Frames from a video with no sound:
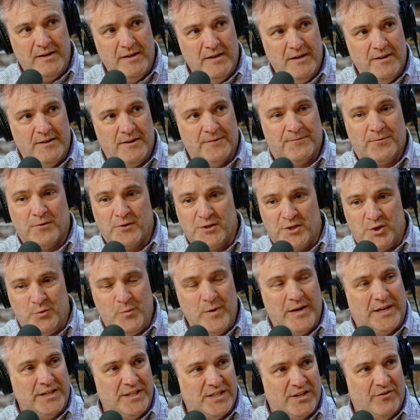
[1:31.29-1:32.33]
the first
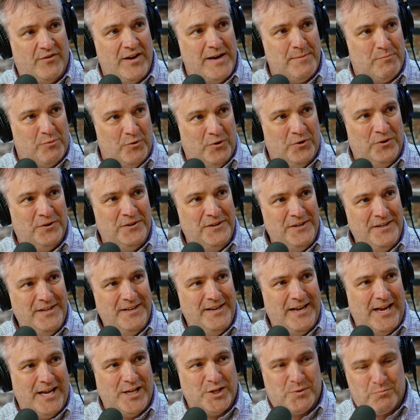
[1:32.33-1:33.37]
weekends of April
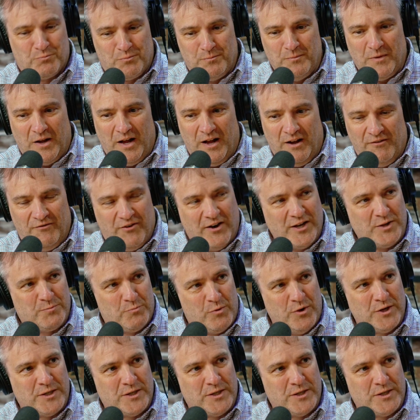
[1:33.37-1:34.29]
as Vice Principal